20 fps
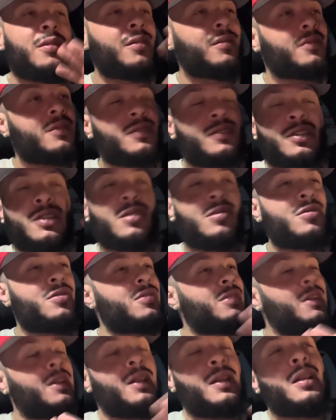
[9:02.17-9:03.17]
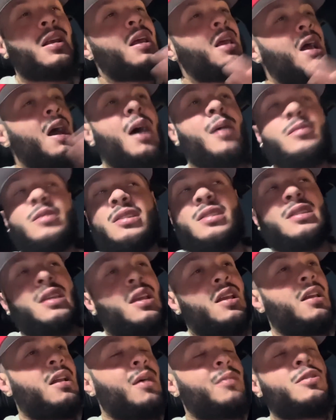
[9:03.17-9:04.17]
of the children, and I'm just
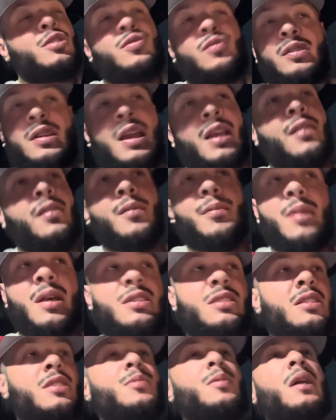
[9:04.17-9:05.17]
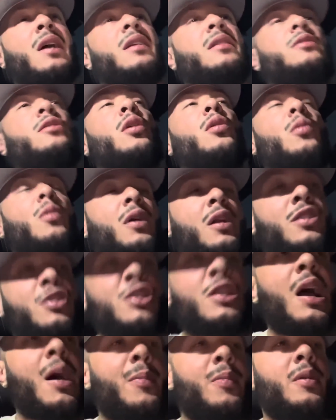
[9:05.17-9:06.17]
relaying the message, but I don't want to
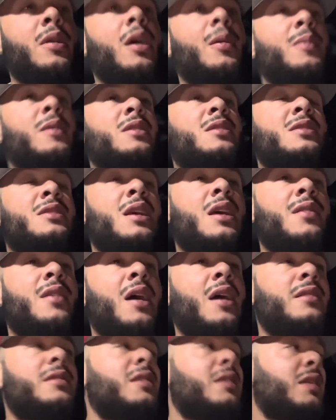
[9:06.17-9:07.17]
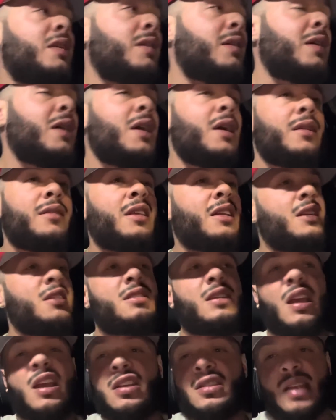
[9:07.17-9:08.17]
chop it up and say that, did he
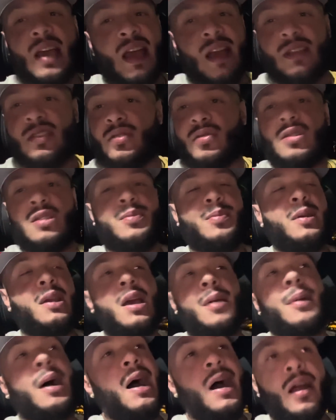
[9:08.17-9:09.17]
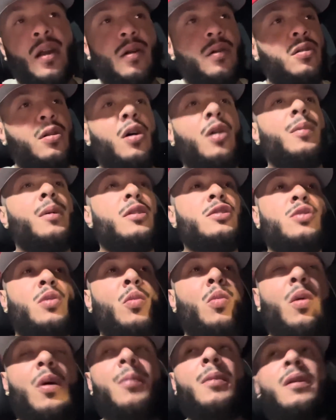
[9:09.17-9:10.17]
say his ex or his BM? I don't know, but it was a
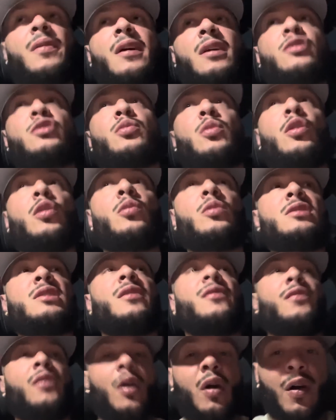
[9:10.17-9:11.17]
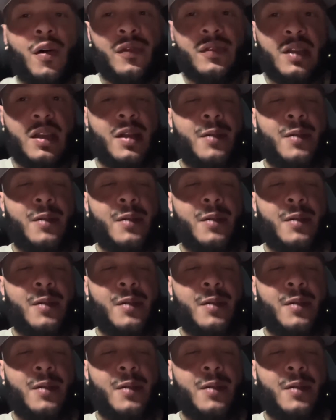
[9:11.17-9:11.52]
woman that Twork was involved